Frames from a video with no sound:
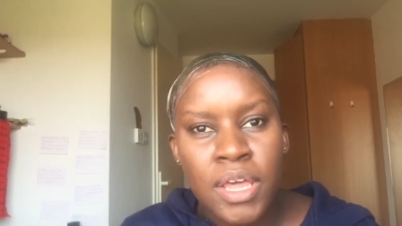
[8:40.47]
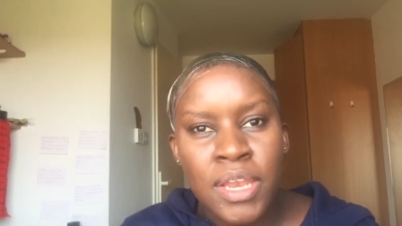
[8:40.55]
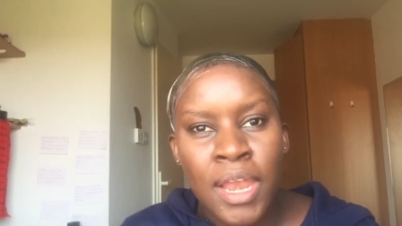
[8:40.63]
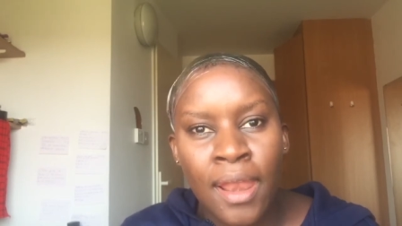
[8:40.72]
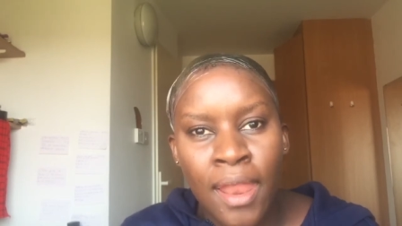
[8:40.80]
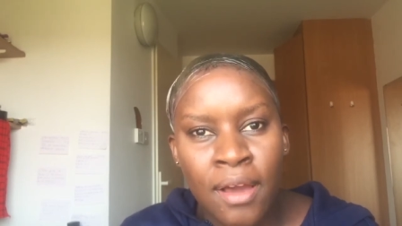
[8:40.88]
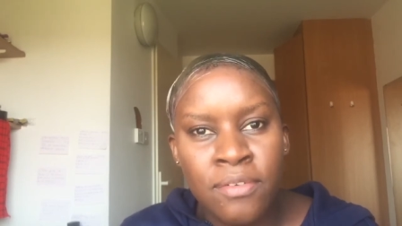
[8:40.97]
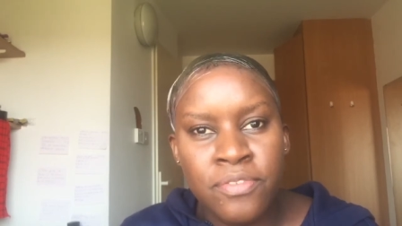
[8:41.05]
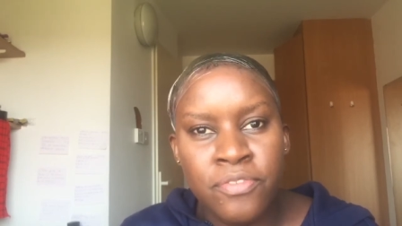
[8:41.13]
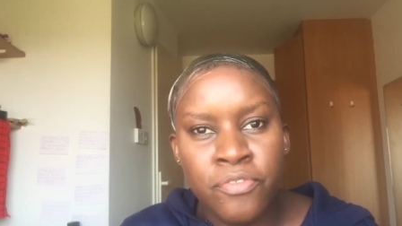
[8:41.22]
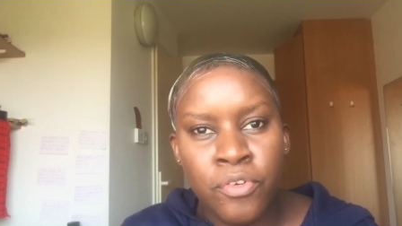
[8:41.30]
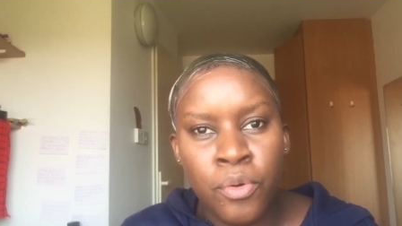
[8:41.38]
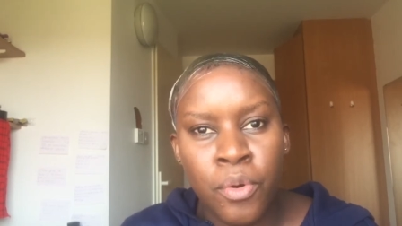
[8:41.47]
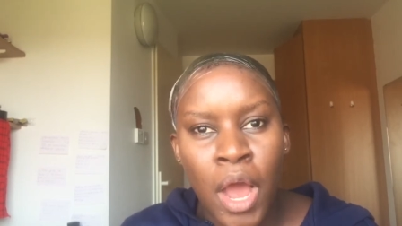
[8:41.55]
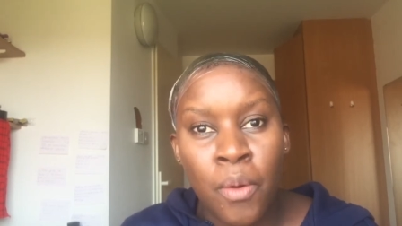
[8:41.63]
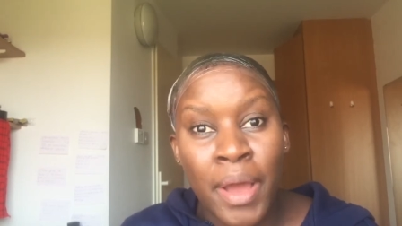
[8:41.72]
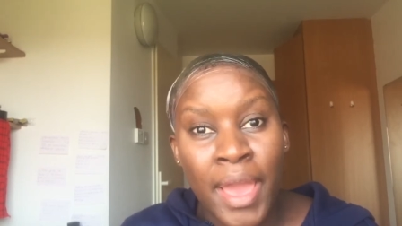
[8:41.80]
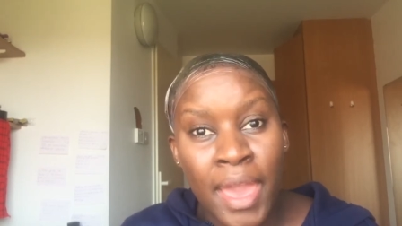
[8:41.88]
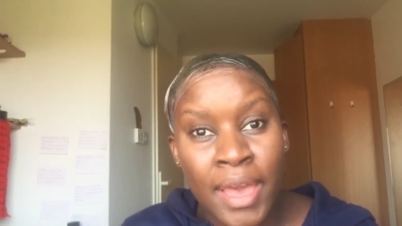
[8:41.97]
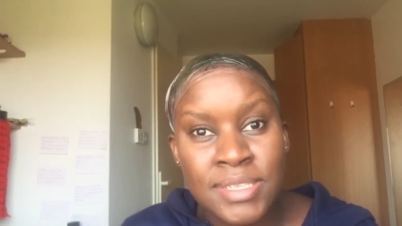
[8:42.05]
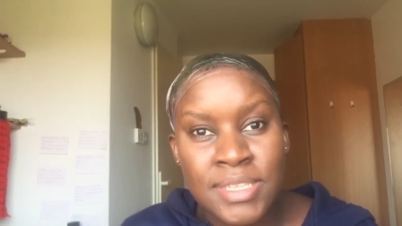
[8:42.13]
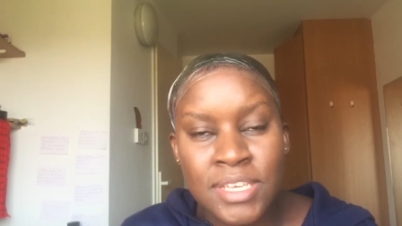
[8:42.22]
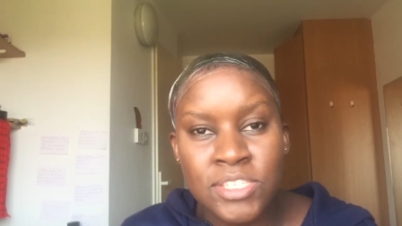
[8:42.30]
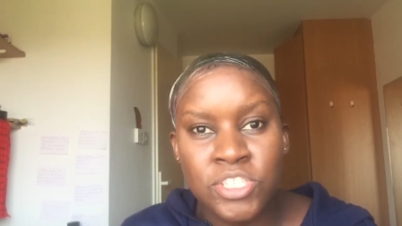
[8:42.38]
love for our hair
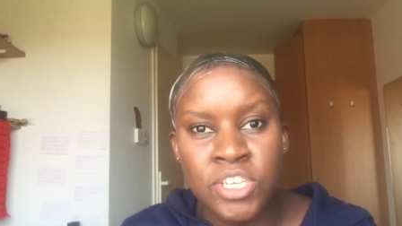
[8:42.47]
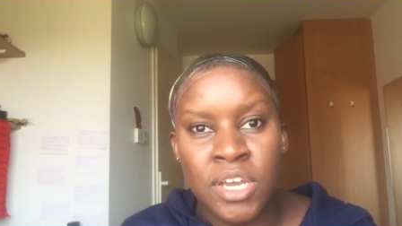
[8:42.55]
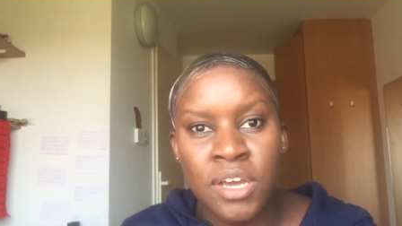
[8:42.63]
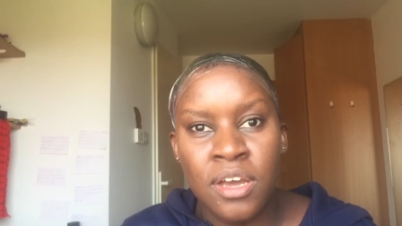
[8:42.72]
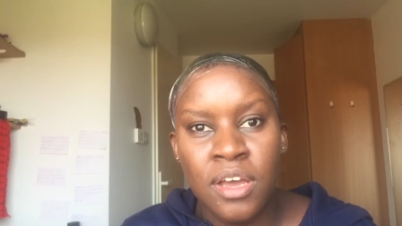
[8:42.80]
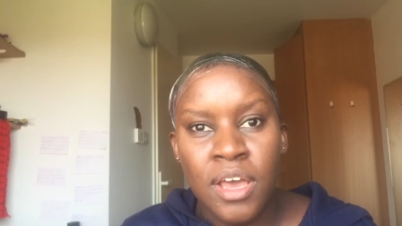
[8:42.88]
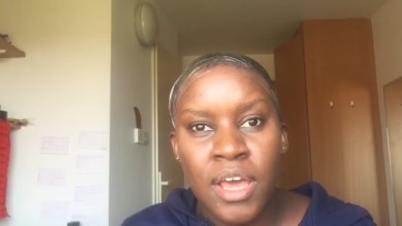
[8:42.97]
texture,